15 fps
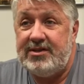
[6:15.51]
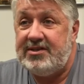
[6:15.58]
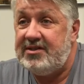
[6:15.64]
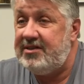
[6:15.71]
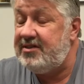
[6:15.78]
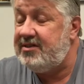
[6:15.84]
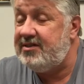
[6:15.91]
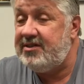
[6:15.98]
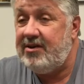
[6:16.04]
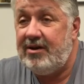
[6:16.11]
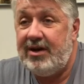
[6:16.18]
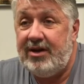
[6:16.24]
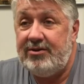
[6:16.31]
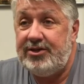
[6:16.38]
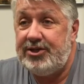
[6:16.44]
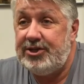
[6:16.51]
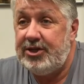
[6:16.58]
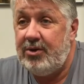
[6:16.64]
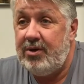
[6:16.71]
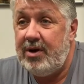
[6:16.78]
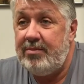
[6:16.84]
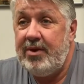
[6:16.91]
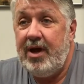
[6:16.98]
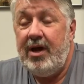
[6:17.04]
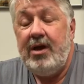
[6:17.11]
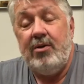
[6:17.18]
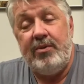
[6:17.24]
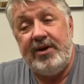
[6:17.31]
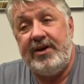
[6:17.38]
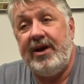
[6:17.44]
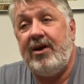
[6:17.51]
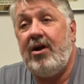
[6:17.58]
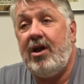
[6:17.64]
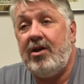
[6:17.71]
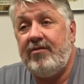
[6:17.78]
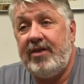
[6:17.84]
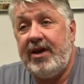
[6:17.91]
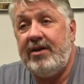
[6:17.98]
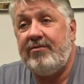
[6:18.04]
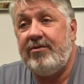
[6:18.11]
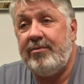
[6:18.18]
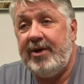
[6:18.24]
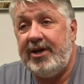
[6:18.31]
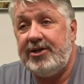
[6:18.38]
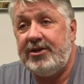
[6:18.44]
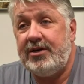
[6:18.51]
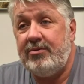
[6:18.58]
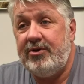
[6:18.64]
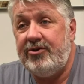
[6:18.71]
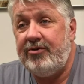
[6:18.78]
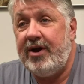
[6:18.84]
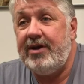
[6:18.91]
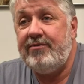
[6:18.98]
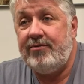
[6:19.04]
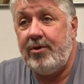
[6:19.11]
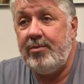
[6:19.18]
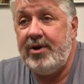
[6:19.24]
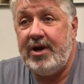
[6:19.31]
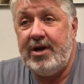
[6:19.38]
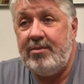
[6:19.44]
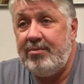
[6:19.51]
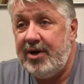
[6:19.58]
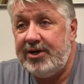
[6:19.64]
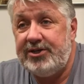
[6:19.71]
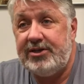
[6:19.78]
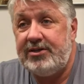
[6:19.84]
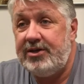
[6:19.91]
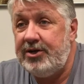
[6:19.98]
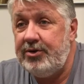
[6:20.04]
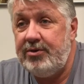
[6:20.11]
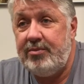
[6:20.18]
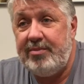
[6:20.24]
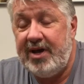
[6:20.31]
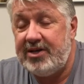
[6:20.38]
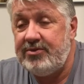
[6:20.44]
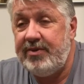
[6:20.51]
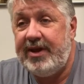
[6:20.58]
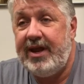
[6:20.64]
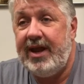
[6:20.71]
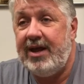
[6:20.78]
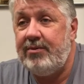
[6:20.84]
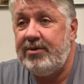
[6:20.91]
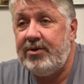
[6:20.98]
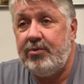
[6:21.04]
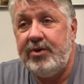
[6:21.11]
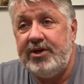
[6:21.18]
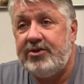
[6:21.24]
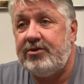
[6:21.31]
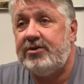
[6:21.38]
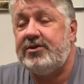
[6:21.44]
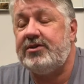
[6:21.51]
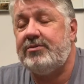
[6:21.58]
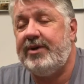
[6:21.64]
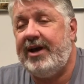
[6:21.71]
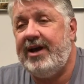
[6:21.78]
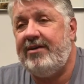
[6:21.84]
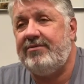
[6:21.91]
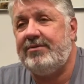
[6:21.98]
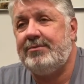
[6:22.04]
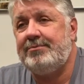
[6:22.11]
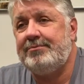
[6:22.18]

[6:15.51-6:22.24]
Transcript: Citizens are allowed to show up. We take all of that information, and we try and formulate a budget to do the best we can with the resources we have.